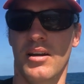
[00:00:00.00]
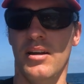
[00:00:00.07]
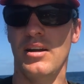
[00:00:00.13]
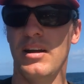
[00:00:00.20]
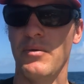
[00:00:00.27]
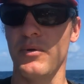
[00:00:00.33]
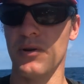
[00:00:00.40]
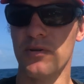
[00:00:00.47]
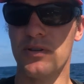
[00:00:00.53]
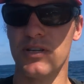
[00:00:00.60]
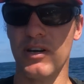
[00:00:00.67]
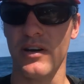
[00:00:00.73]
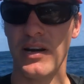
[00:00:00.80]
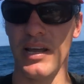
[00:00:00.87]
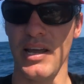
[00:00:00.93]
All right, we're gonna
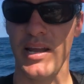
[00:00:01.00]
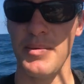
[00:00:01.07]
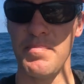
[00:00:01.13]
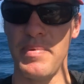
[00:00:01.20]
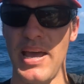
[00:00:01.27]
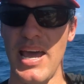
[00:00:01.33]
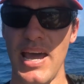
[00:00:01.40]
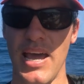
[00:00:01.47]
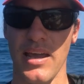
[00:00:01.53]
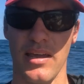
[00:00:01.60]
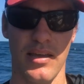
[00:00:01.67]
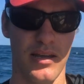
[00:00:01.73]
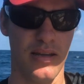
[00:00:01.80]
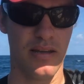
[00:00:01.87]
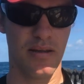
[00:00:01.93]
start heading
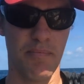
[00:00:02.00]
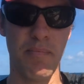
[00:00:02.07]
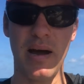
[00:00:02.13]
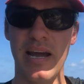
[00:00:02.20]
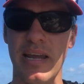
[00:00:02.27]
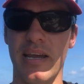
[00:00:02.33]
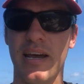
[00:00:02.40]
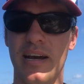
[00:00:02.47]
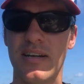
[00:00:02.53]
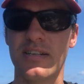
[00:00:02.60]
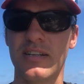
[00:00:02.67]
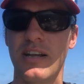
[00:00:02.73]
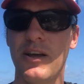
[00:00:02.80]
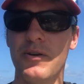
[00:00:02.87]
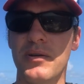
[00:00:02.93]
back. Bite kind of
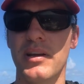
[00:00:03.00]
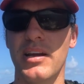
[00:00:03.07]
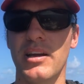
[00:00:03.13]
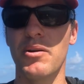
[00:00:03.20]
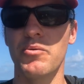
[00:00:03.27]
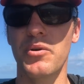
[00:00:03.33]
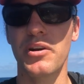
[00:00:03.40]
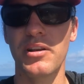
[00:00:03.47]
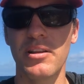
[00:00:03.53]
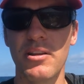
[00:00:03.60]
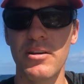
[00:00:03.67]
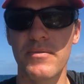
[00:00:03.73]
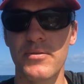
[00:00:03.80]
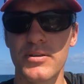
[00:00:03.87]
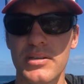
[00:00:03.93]
slowed down. We're gonna
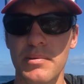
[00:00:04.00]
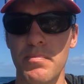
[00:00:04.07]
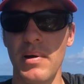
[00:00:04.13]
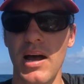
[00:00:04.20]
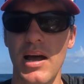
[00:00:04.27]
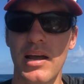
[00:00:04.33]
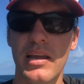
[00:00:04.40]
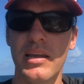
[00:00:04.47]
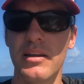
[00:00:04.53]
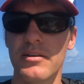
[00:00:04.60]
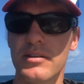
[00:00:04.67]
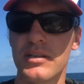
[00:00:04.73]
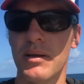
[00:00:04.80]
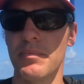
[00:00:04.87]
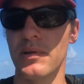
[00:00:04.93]
look for some mahi
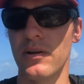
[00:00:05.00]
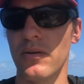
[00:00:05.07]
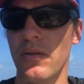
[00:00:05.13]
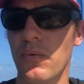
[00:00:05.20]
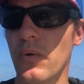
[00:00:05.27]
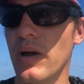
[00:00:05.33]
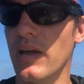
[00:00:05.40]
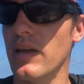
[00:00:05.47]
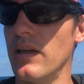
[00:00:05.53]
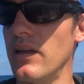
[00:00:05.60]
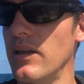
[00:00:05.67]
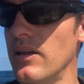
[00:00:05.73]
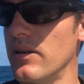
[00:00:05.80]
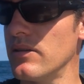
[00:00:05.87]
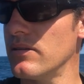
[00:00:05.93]
or something on the way
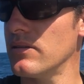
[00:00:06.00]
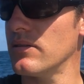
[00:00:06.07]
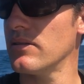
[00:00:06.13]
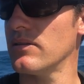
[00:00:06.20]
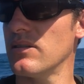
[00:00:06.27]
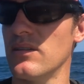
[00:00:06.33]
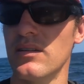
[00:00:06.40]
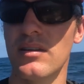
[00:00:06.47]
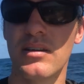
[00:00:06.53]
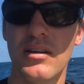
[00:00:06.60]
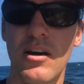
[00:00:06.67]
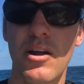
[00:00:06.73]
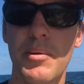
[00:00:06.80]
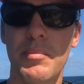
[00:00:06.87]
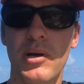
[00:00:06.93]
in.
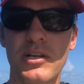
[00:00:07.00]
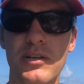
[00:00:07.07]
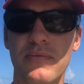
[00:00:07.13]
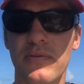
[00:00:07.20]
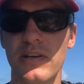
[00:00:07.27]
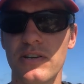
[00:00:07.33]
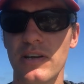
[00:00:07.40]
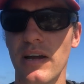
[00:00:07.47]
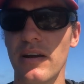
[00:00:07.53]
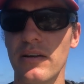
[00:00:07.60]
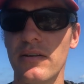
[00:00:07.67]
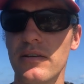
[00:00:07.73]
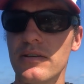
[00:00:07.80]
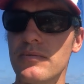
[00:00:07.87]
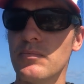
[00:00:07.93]
Caught a bunch of fish out
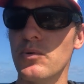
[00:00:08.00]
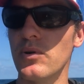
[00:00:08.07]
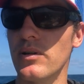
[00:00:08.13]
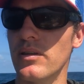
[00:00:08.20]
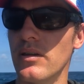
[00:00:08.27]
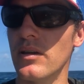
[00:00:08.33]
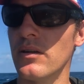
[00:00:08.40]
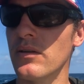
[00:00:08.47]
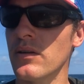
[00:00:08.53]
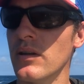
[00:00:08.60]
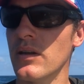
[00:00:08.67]
here this morning though.